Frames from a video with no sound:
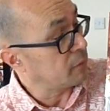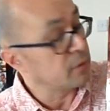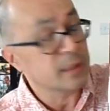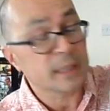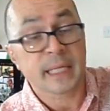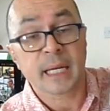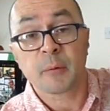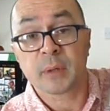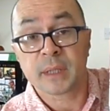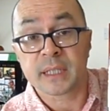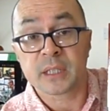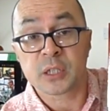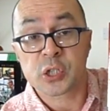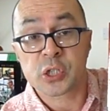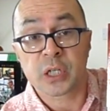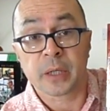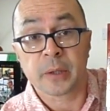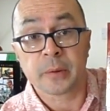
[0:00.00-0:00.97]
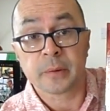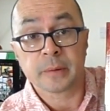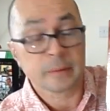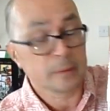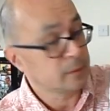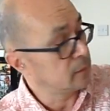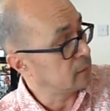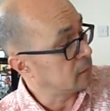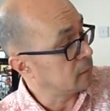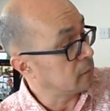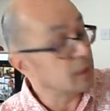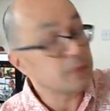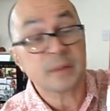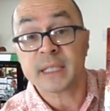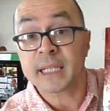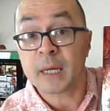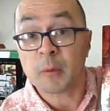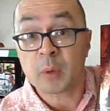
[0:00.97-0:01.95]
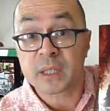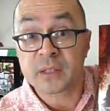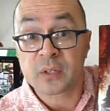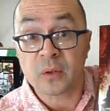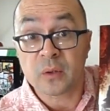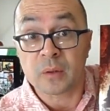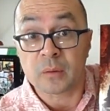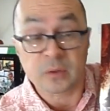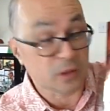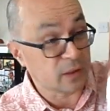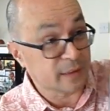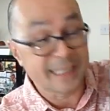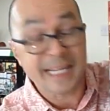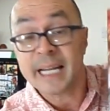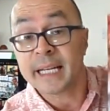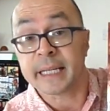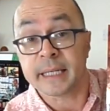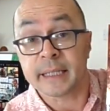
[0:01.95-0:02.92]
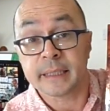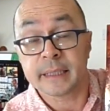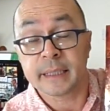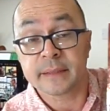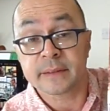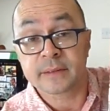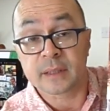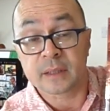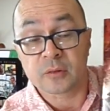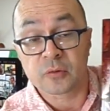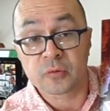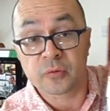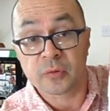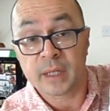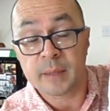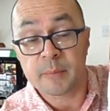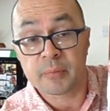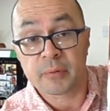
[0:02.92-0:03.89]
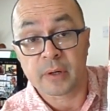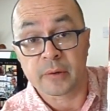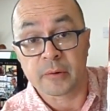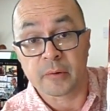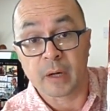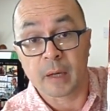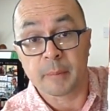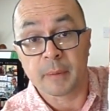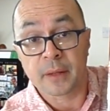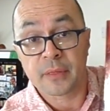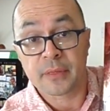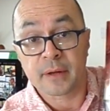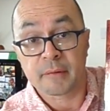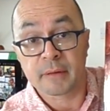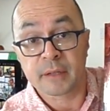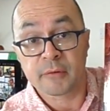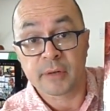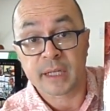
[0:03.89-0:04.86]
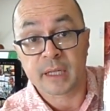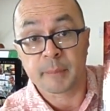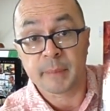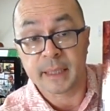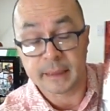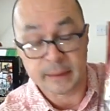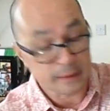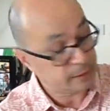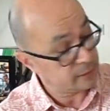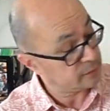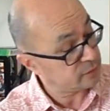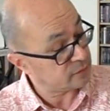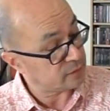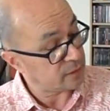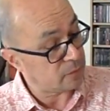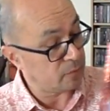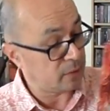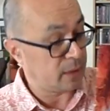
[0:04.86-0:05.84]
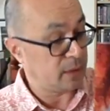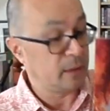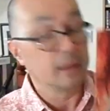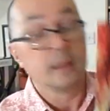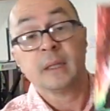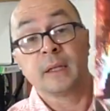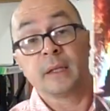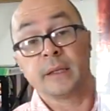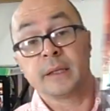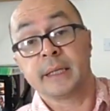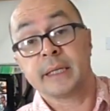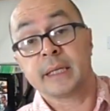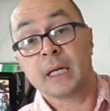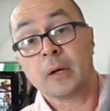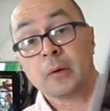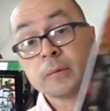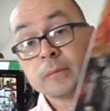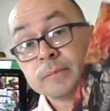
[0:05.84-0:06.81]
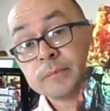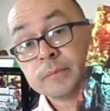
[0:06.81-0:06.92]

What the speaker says: If you didn't get one at the show, or if you didn't get one at all, just get it. It's a great program. I thoroughly recommend it. So, there you go.